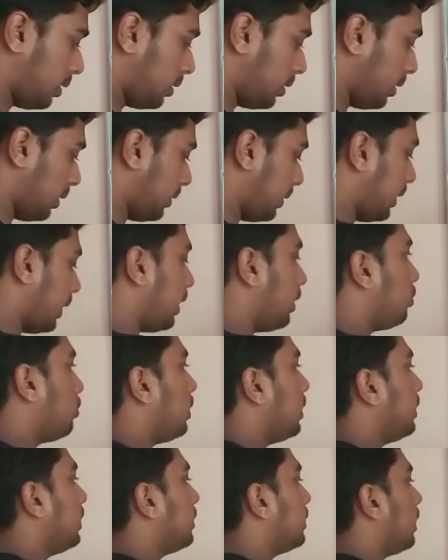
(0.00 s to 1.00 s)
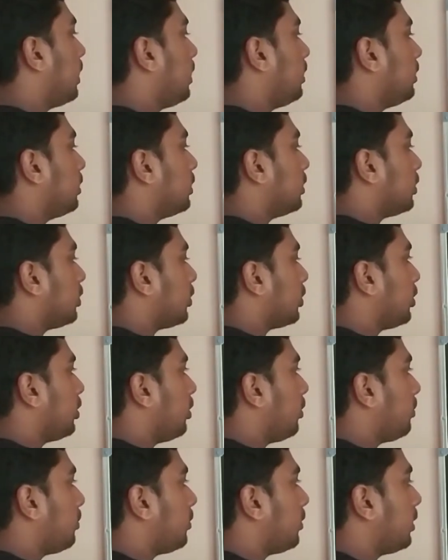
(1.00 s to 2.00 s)
The second one is the
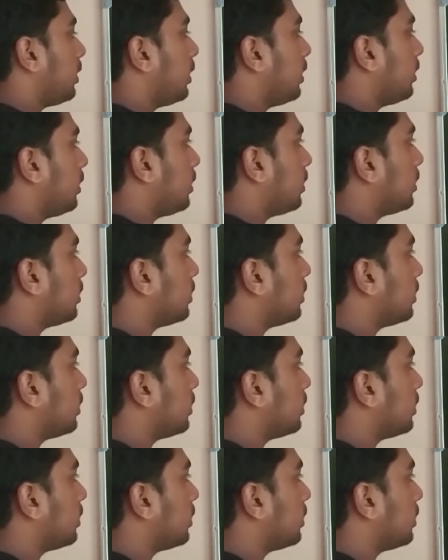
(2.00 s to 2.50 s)
0. It